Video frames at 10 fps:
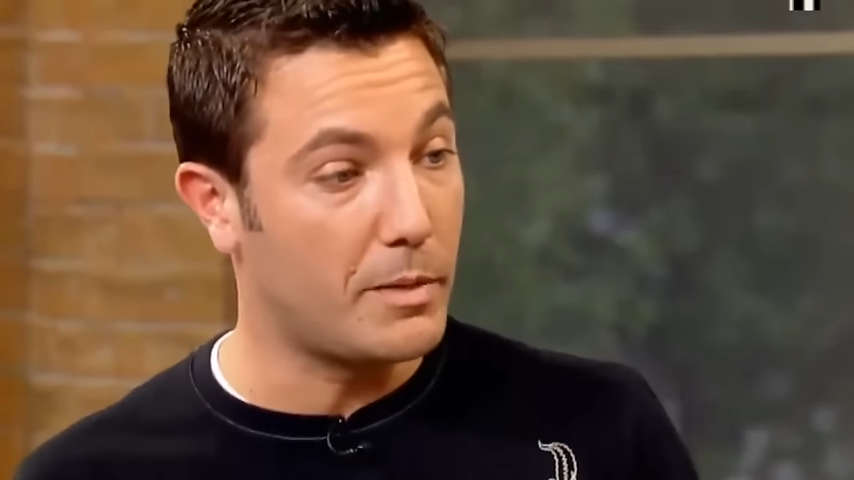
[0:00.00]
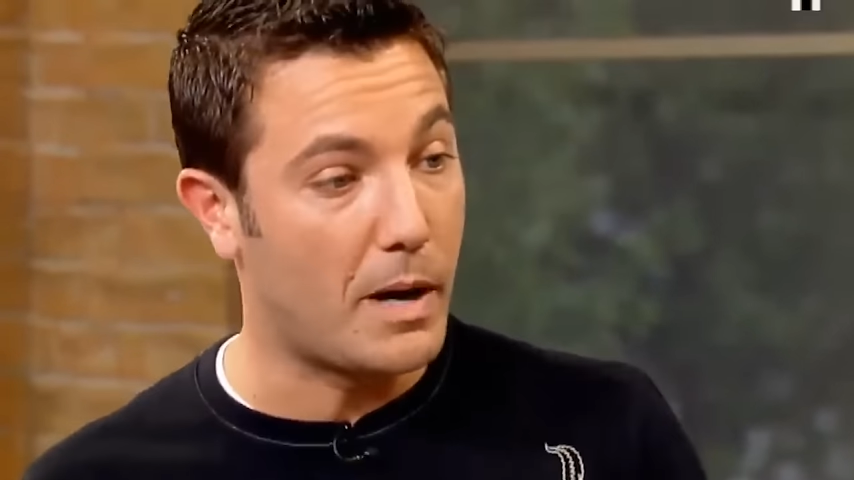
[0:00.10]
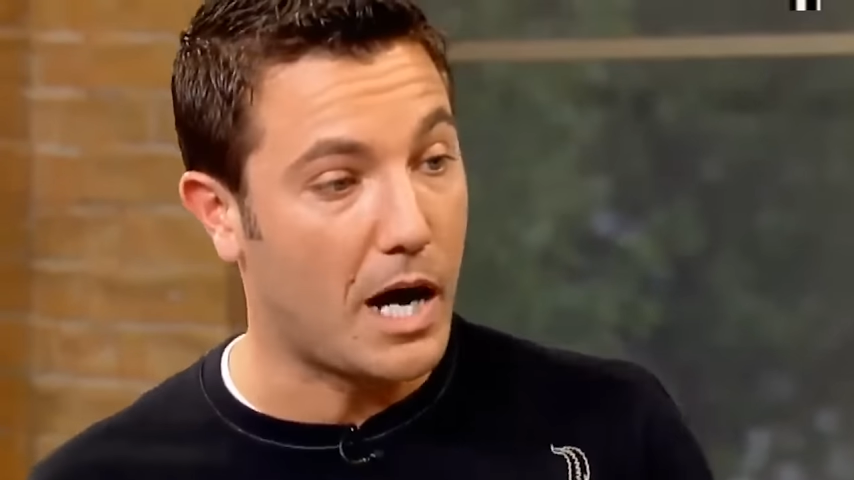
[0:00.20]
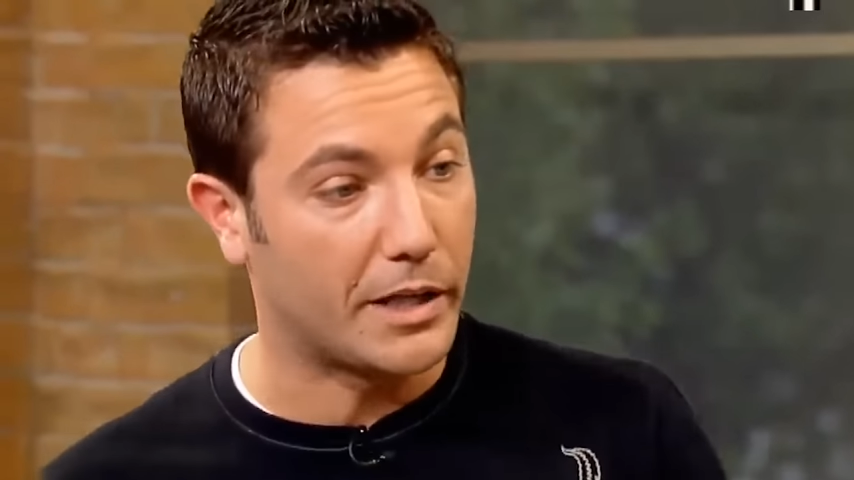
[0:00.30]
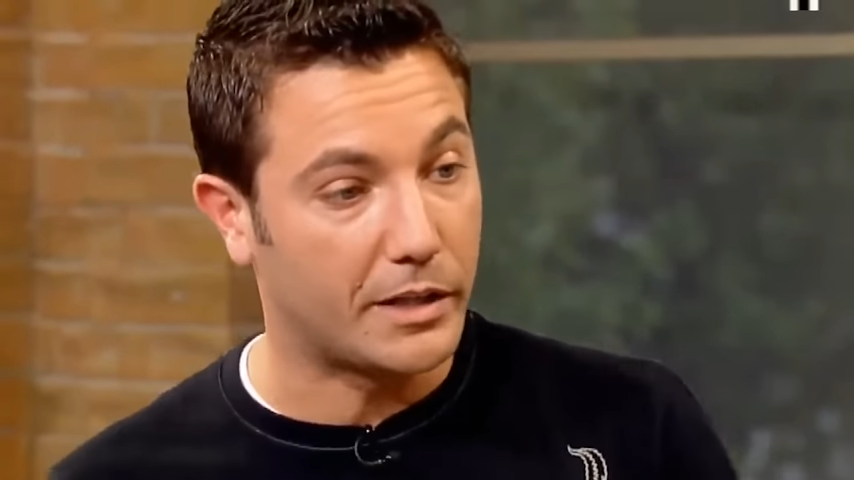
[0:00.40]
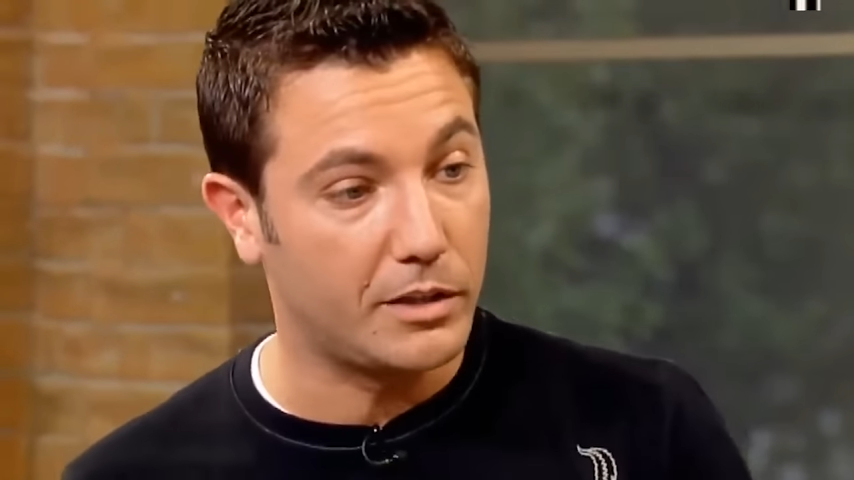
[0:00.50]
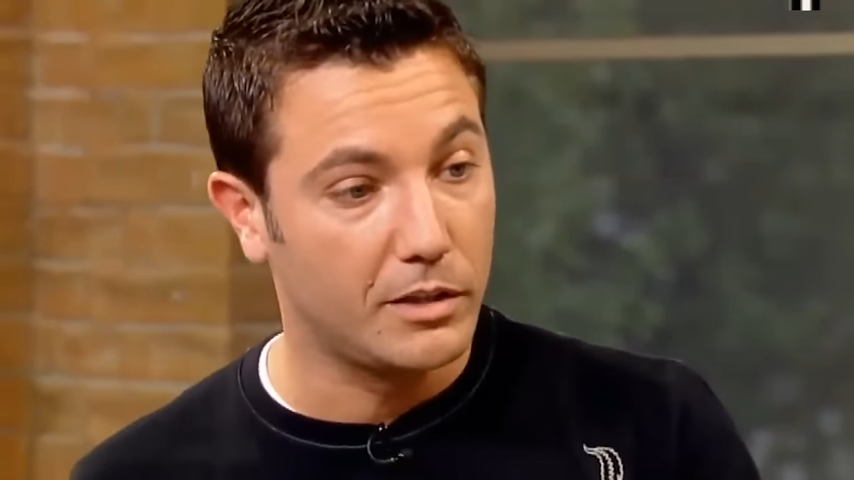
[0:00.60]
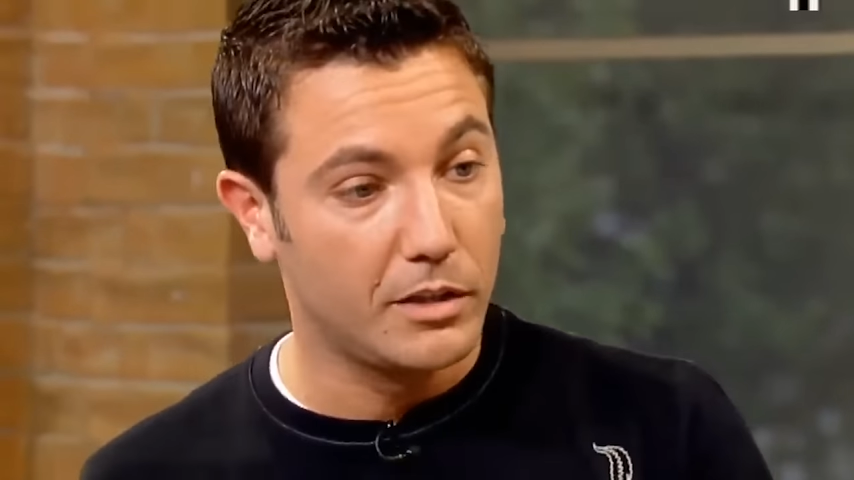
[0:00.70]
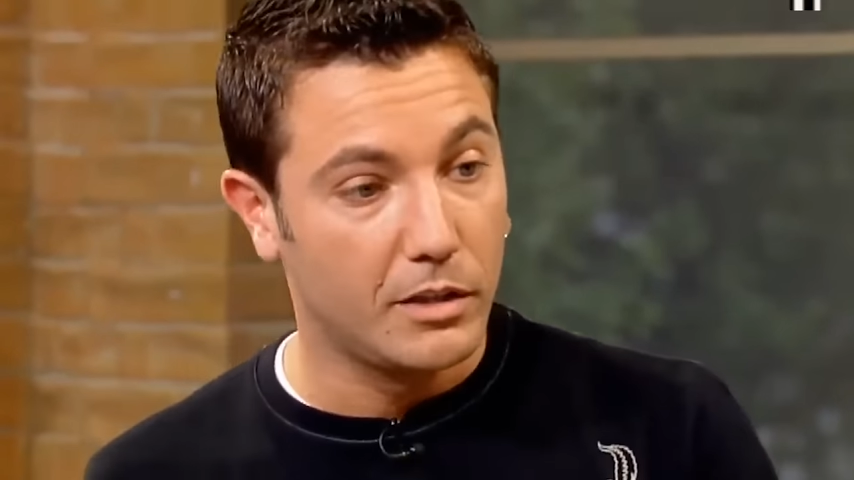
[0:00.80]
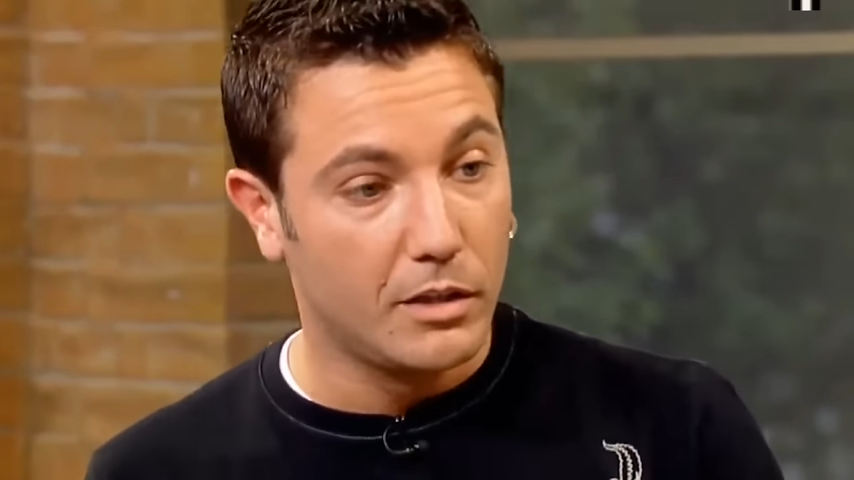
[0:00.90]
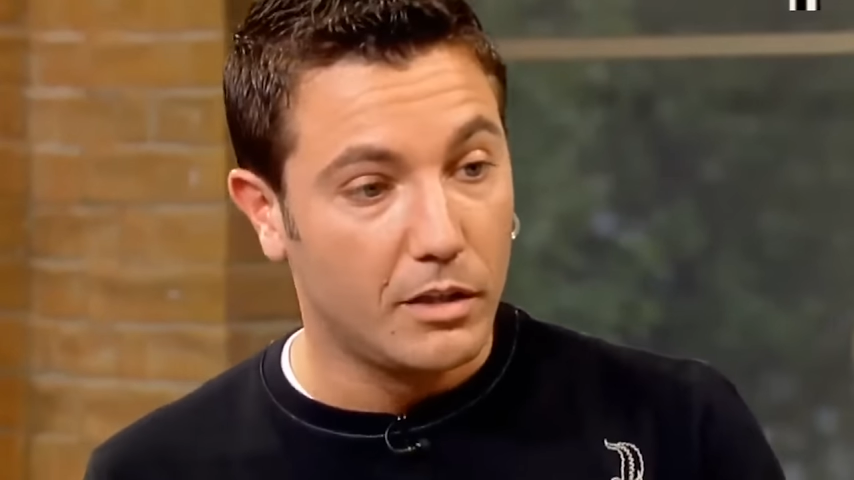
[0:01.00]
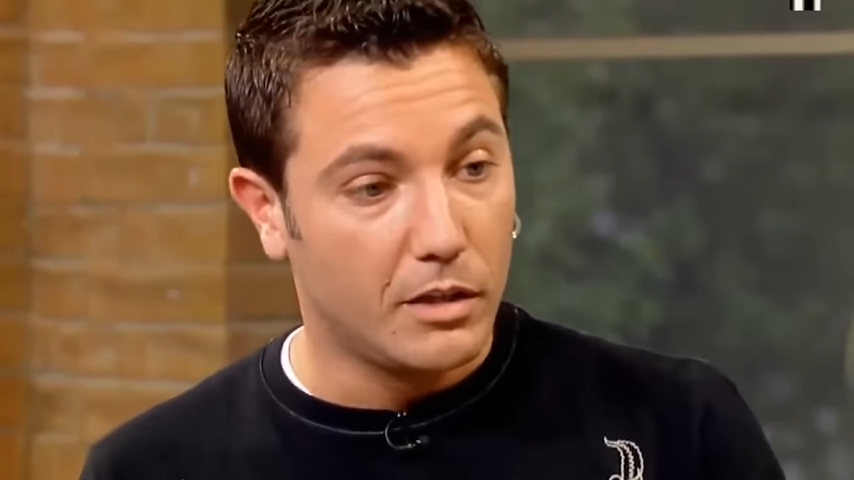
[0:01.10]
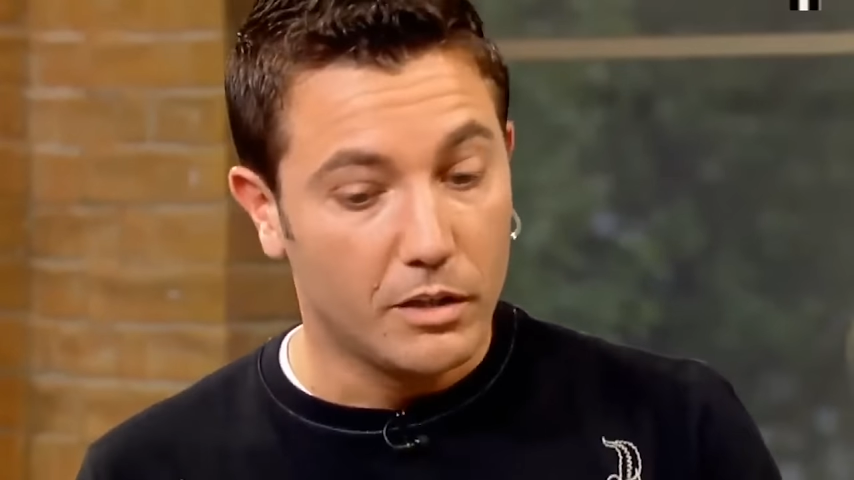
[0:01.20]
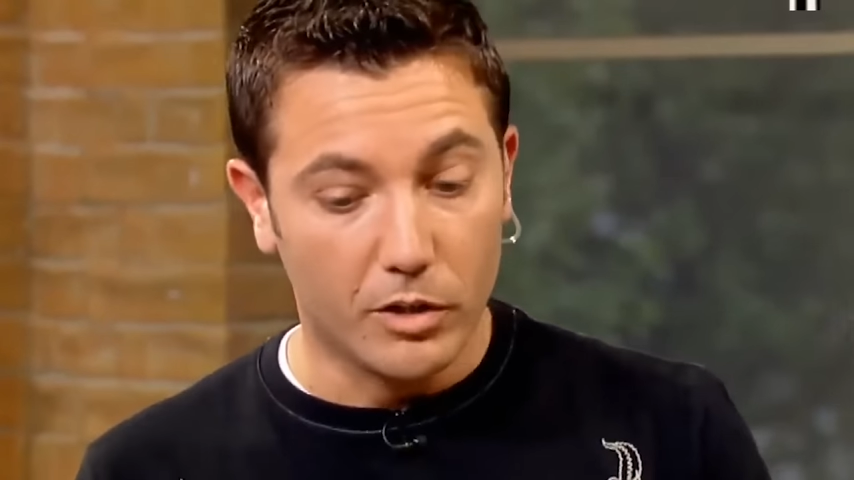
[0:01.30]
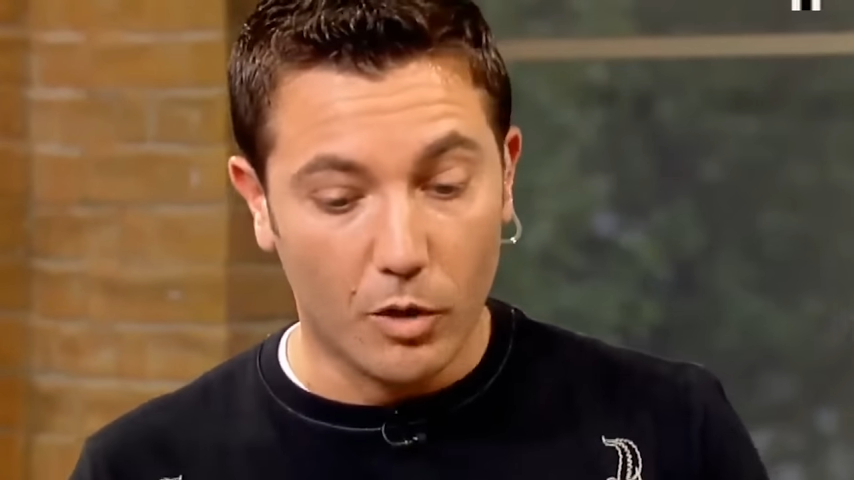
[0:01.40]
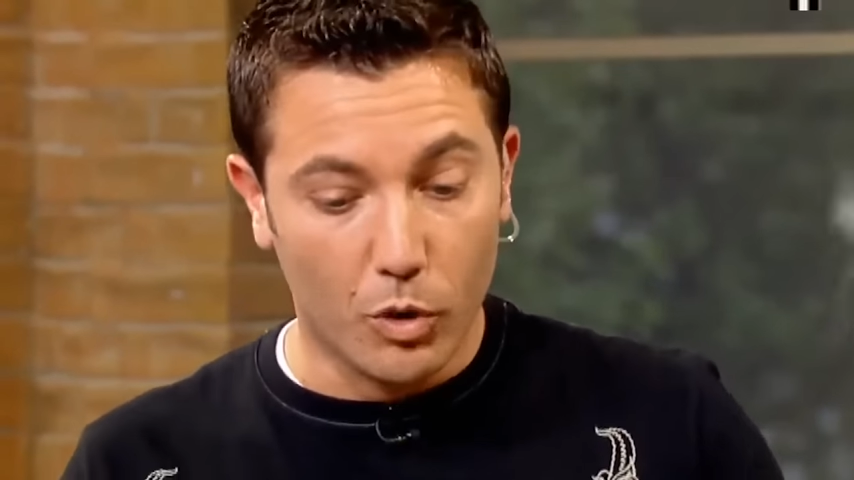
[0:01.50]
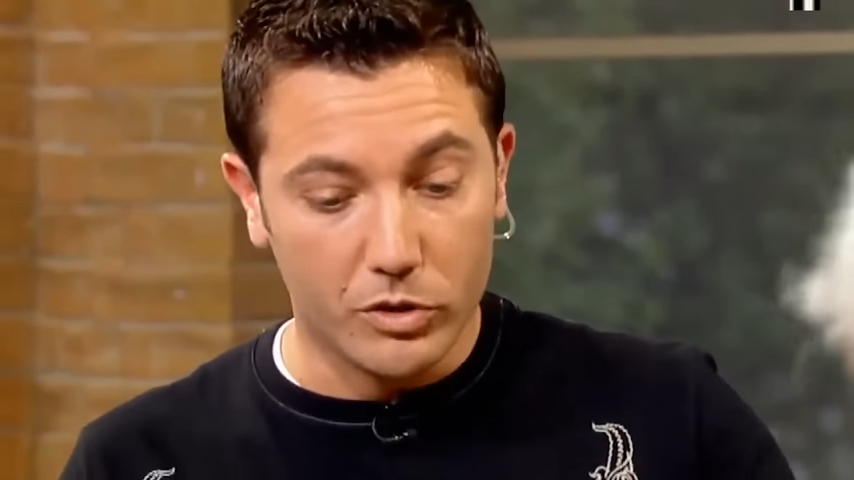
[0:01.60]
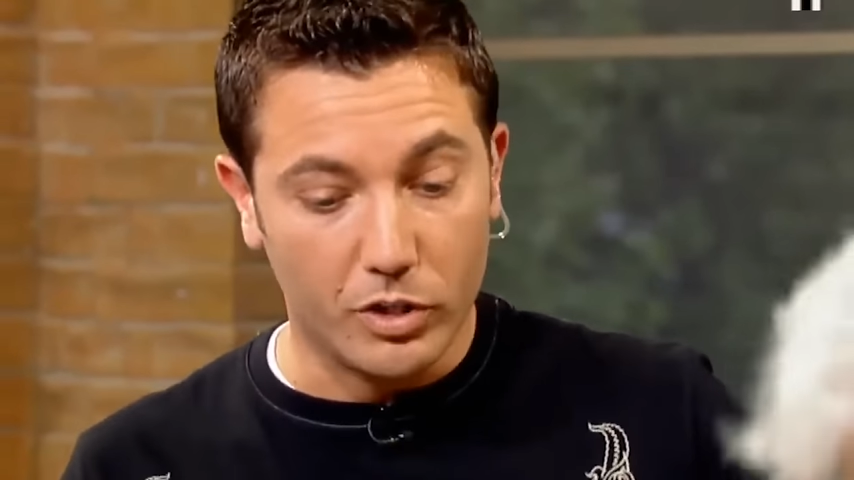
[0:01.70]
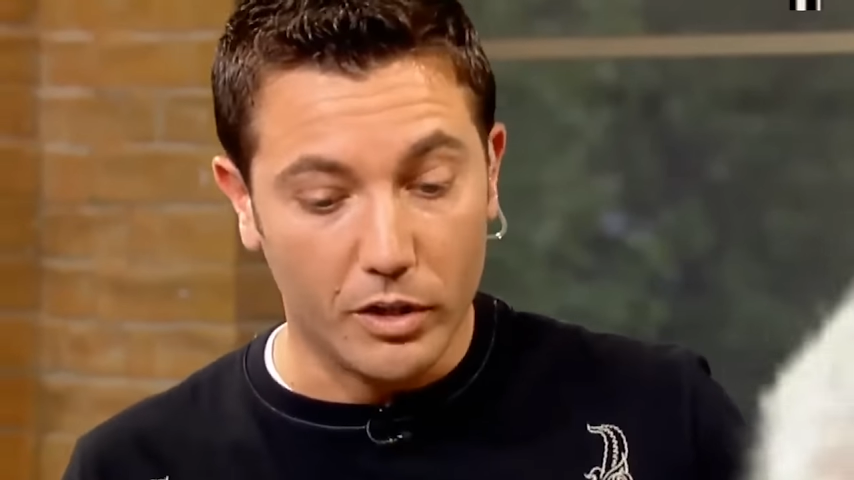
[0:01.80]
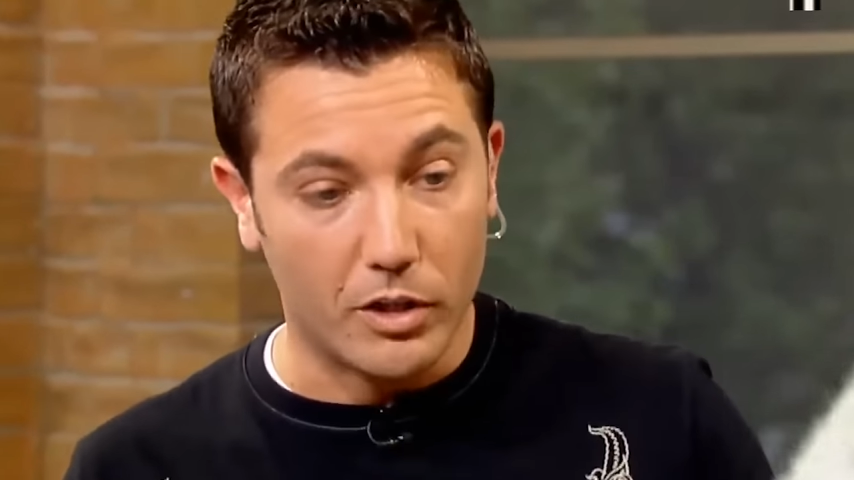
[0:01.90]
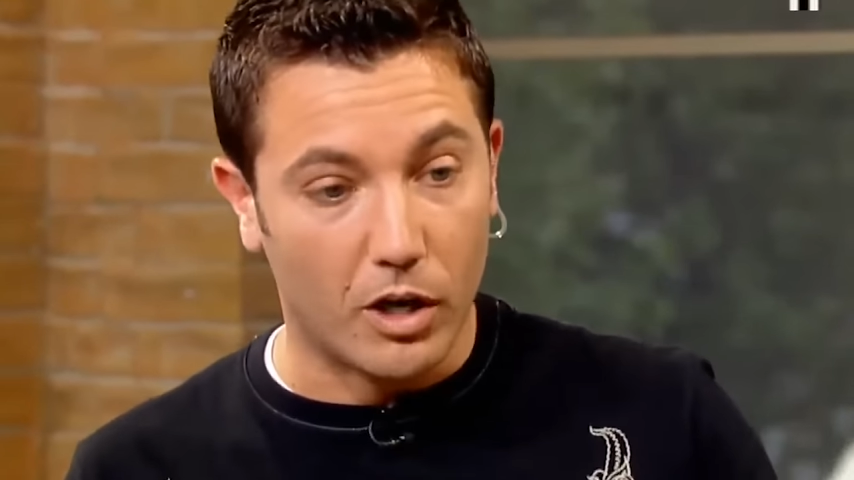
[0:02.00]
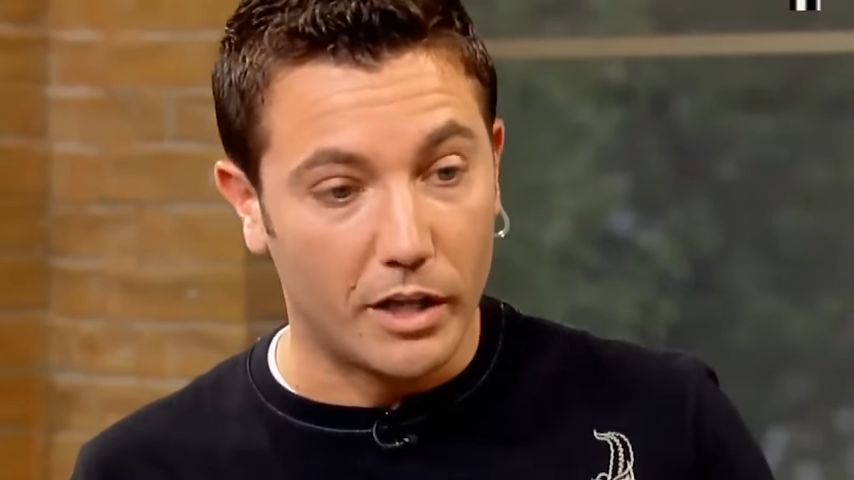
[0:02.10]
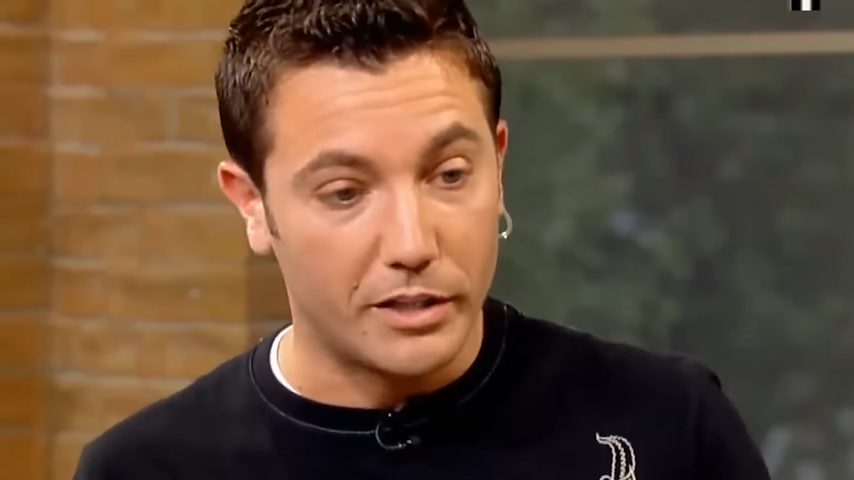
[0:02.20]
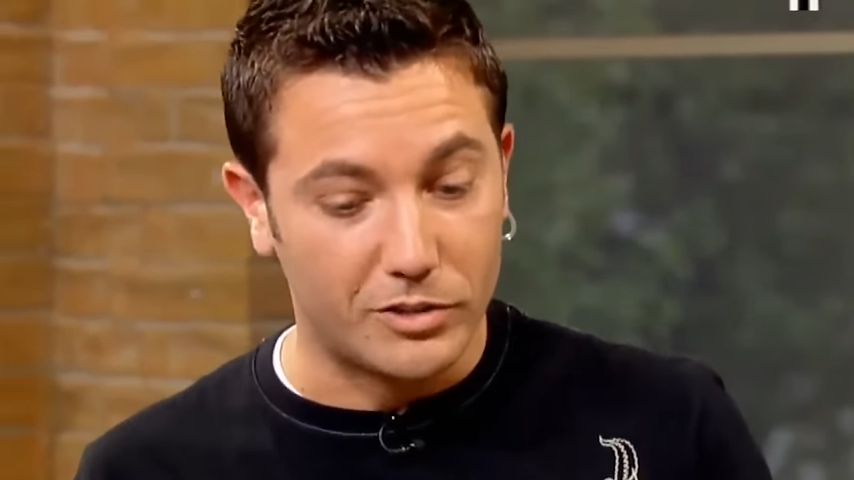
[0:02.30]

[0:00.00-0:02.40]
bike. You know, what, you know,